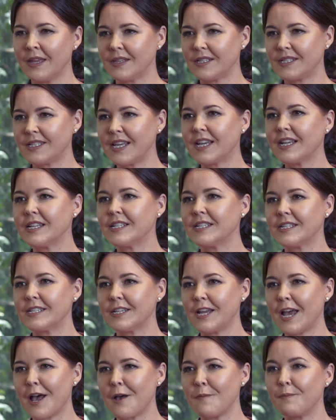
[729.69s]
The
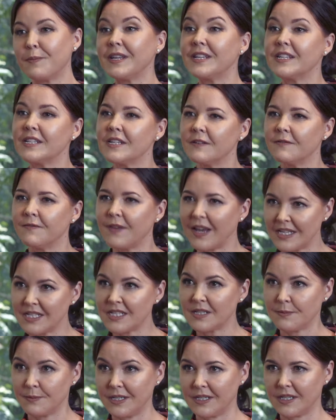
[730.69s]
second being an
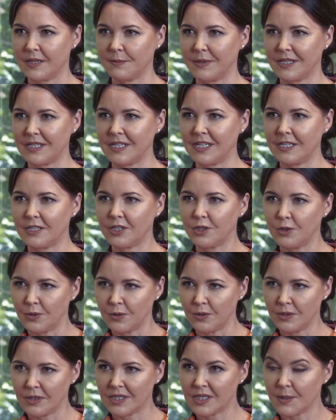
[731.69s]
investment committee
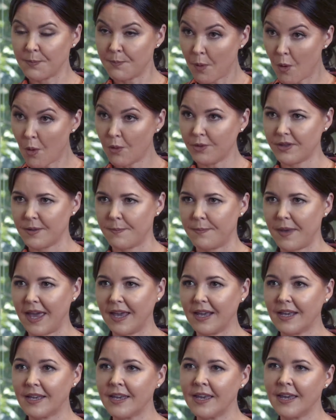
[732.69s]
to support the
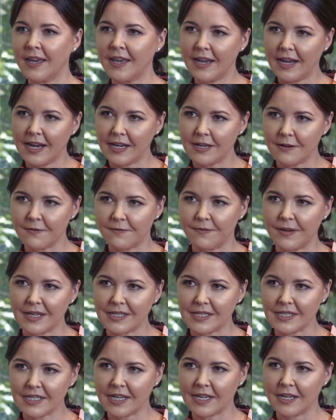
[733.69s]
bank in
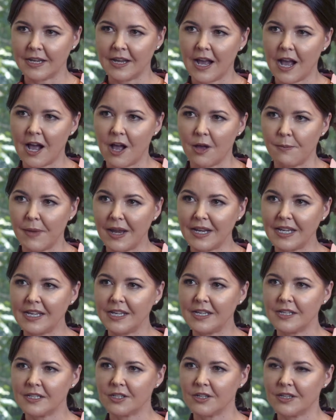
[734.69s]
investing our
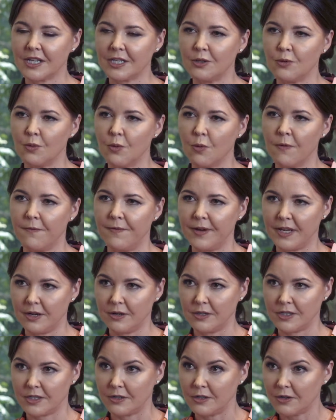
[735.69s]
money so that your
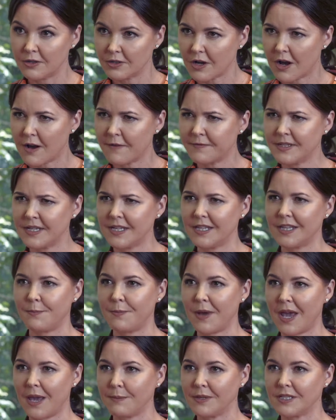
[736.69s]
videos are looked after, the
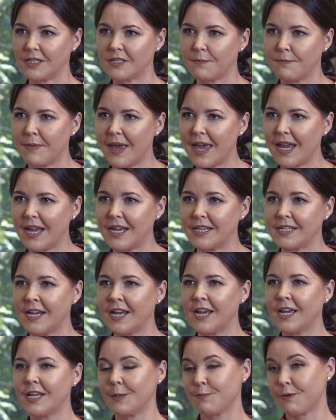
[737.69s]
payments are made,
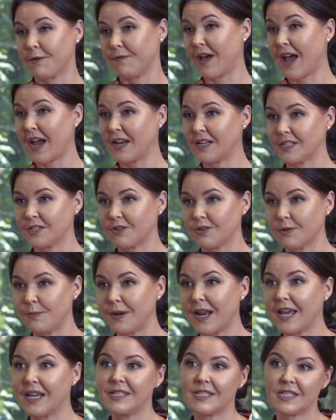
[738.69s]
the providers are in
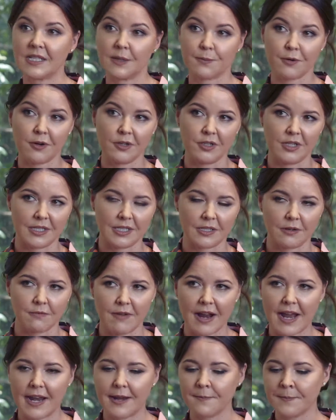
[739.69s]
place, the projects are
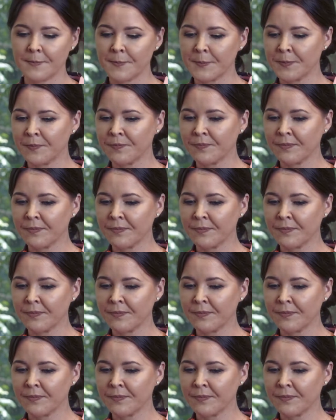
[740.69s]
run.